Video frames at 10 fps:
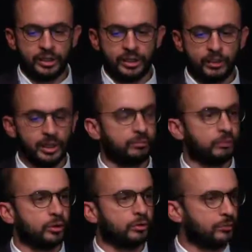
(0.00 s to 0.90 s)
the
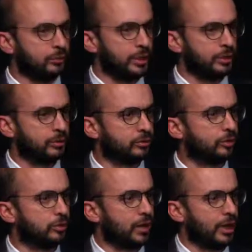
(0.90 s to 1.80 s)

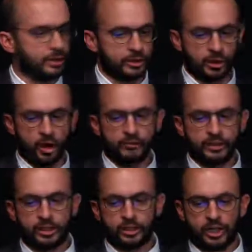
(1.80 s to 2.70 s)
meaningful parts of the